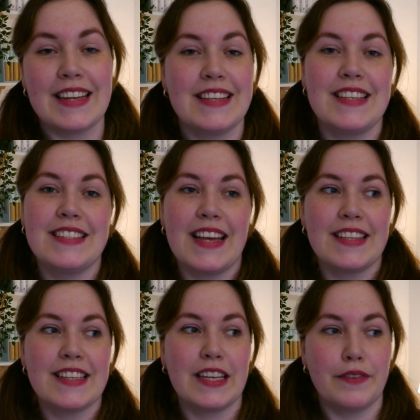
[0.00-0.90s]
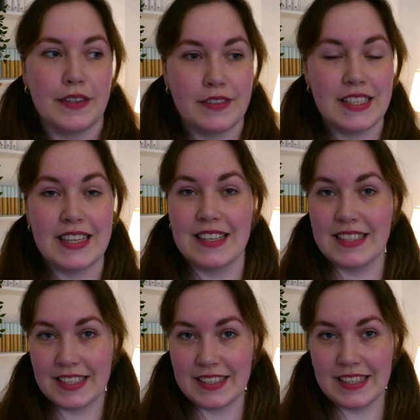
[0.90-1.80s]
This is set in the 50s and the
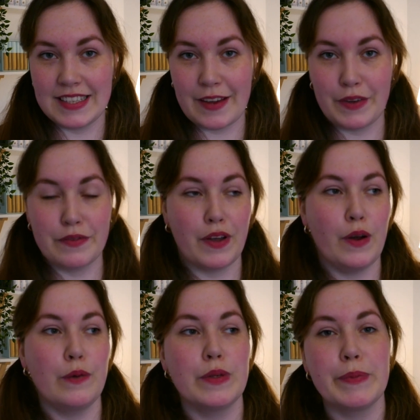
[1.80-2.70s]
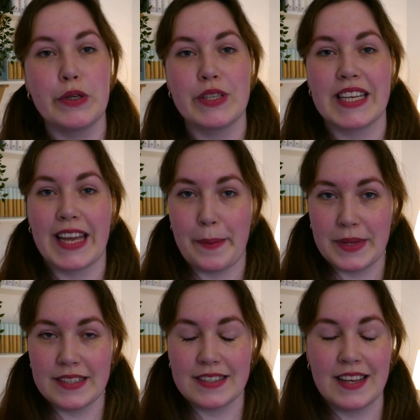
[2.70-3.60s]
60s, and we follow a woman who is a
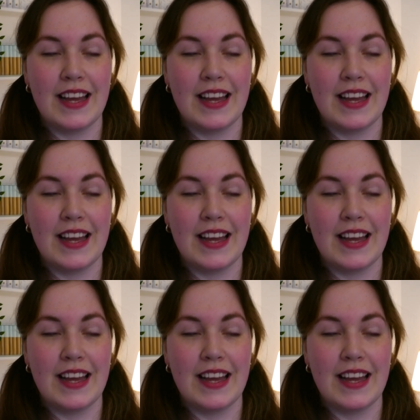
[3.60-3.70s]
chemist.